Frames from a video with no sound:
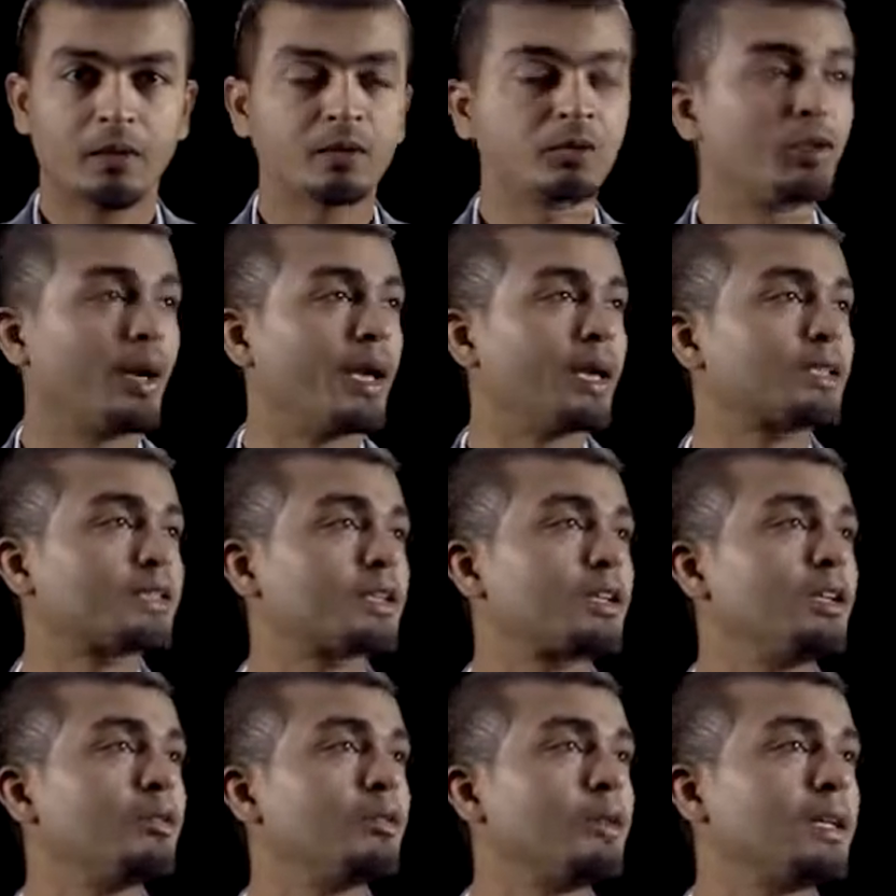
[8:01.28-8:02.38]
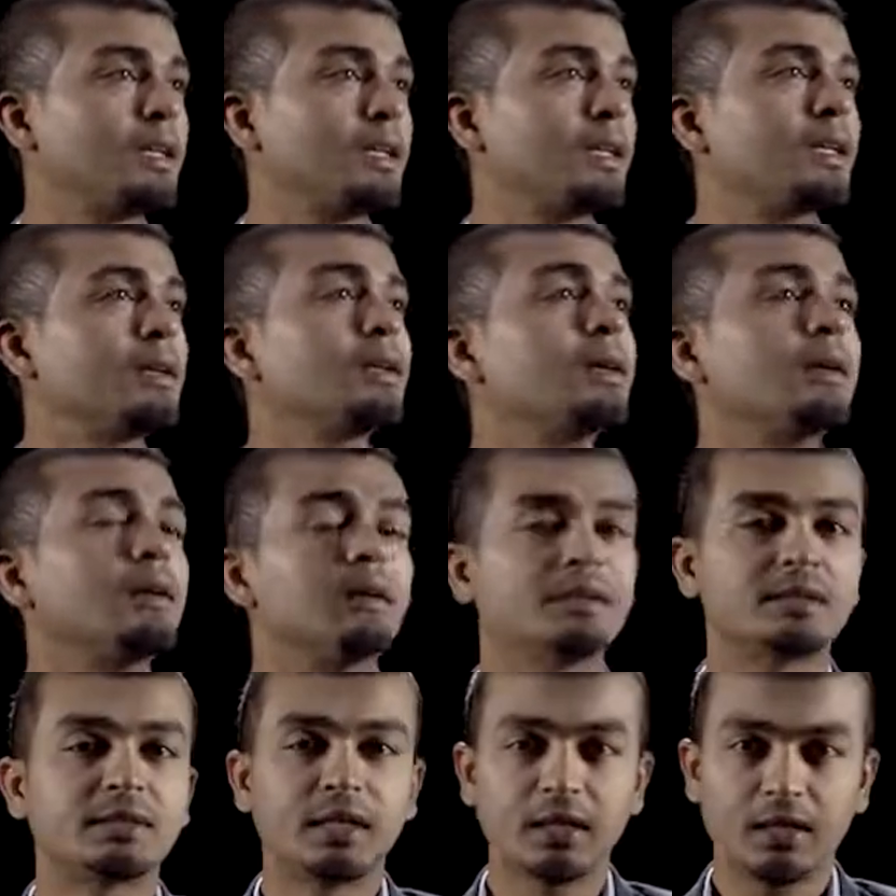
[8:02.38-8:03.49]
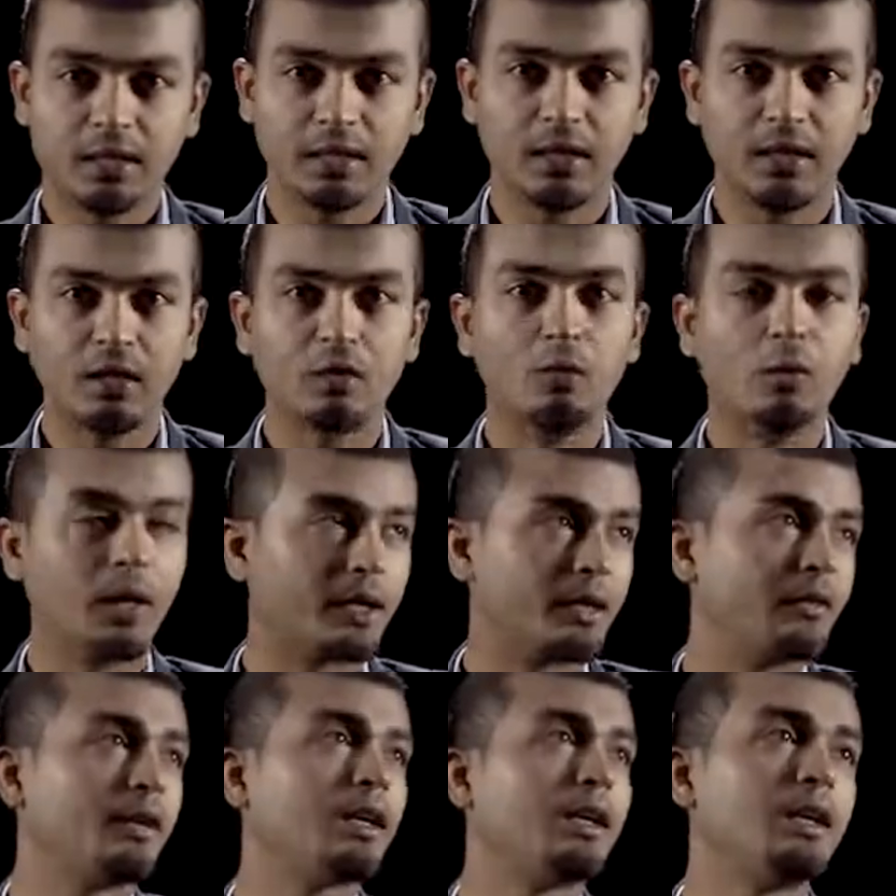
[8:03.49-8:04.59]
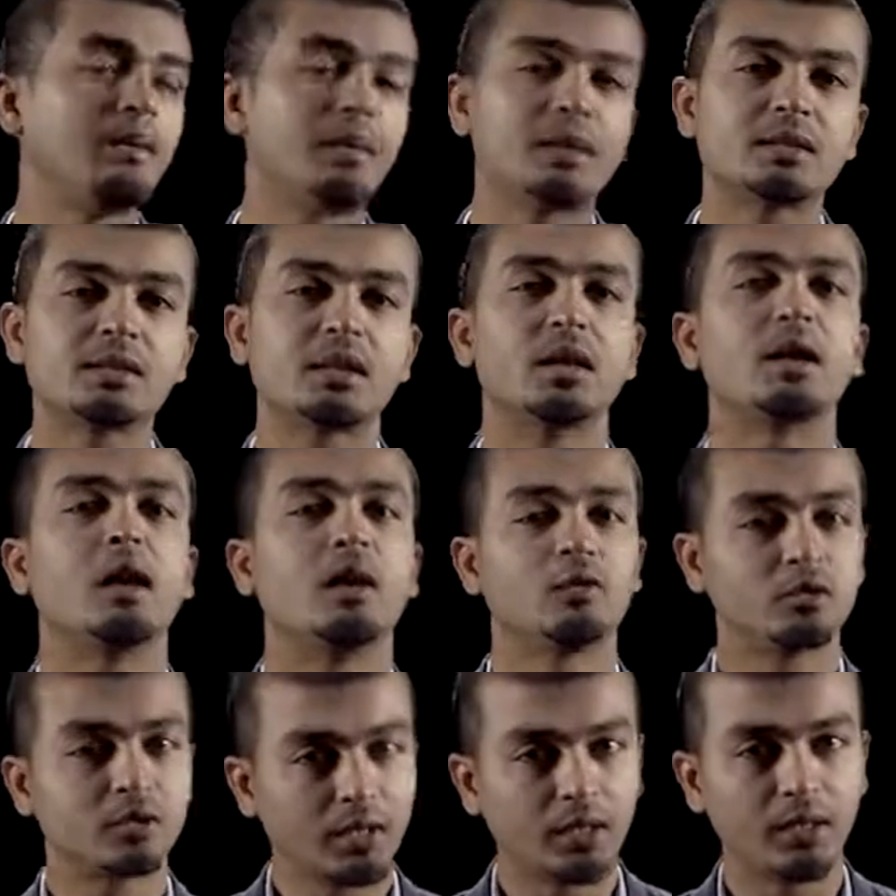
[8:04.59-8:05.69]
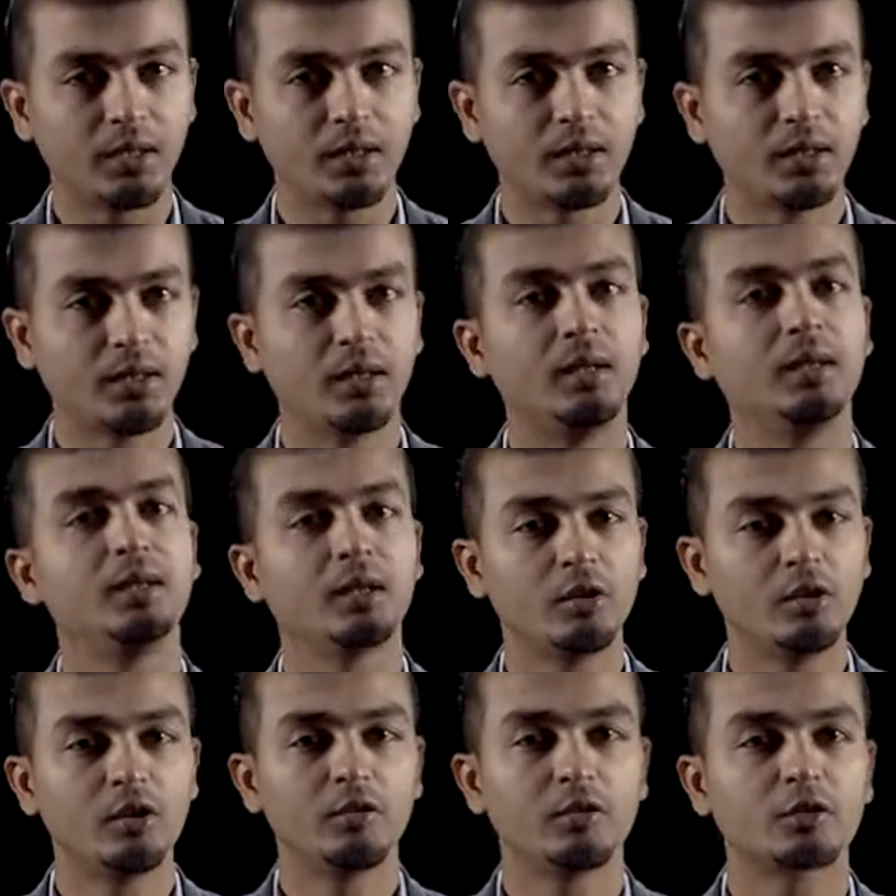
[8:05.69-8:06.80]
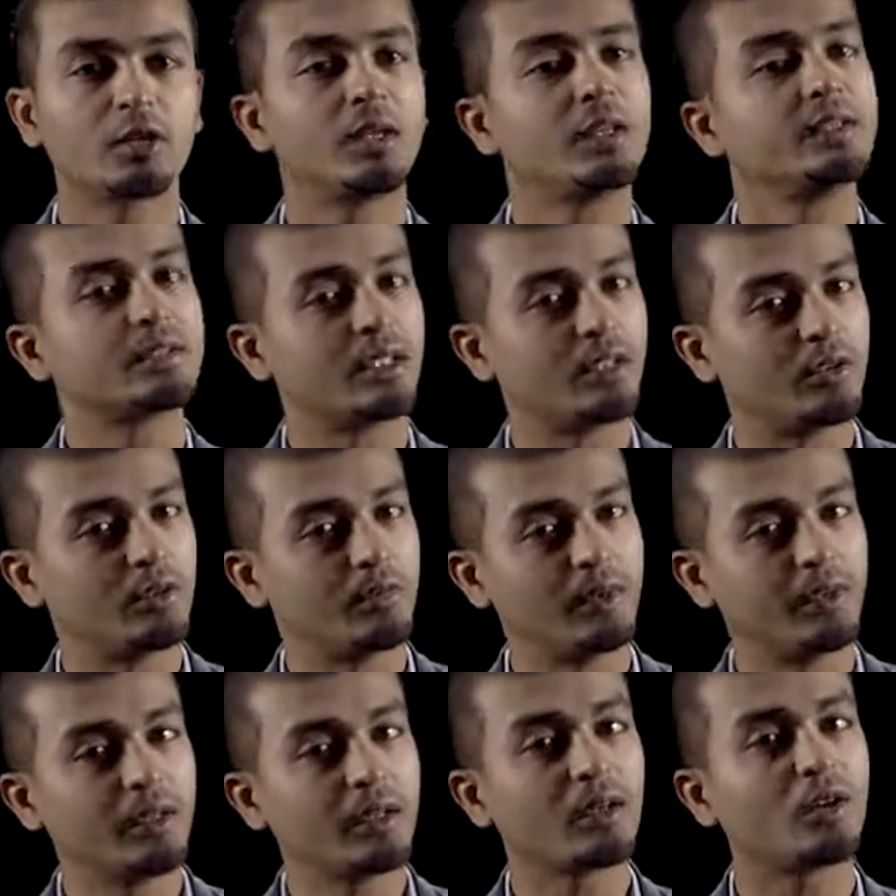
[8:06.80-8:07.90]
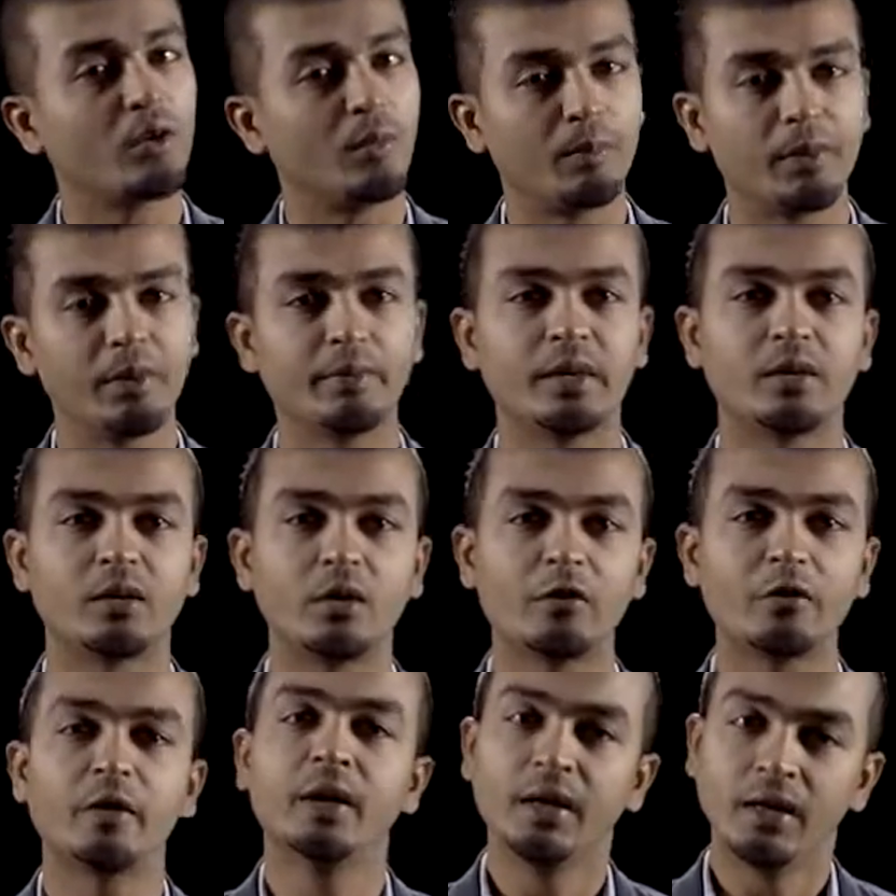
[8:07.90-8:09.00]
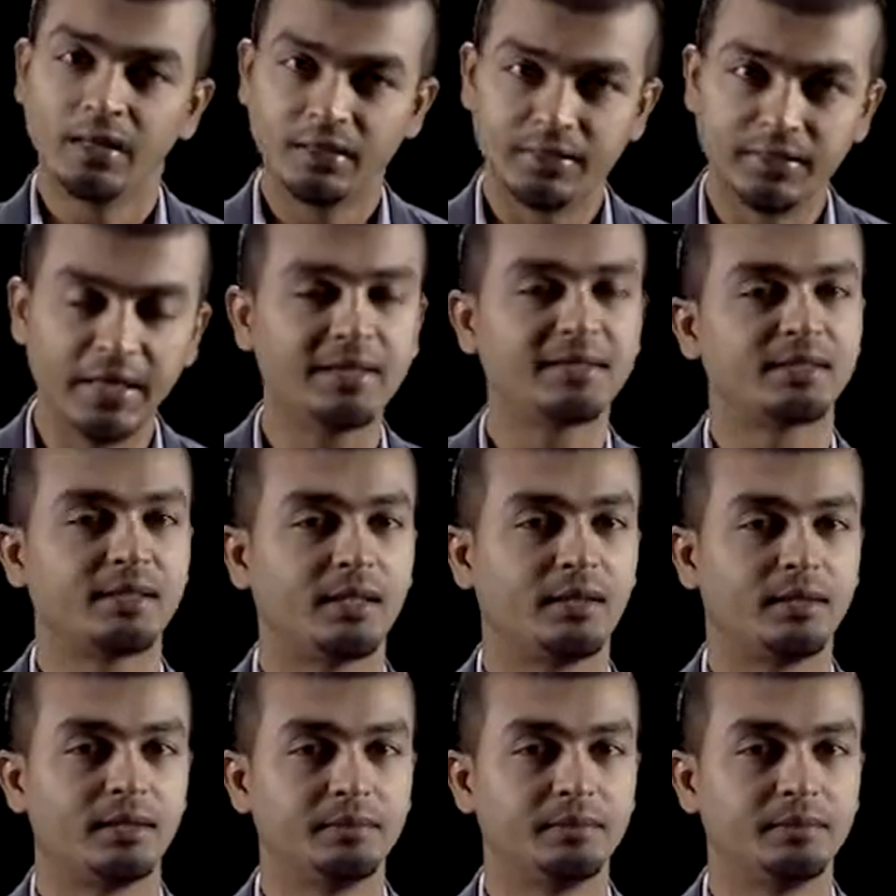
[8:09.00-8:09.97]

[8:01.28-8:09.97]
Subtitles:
So, excluding the set A, whatever elements are outside it in the universal is said to be the complement of that set.